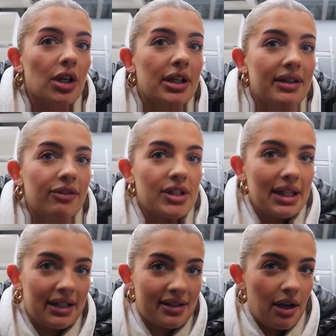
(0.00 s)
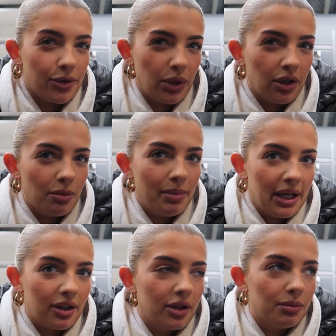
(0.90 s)
he's given us a list now so we can go and
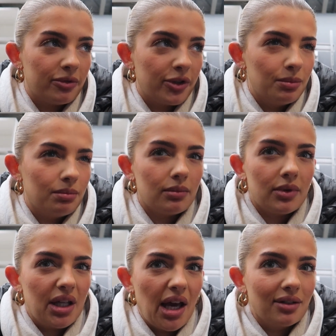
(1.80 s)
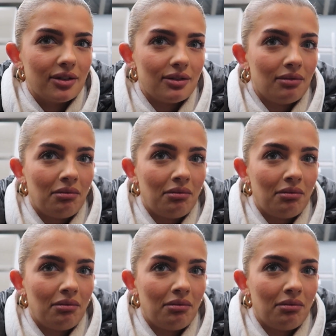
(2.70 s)
pick them from the end.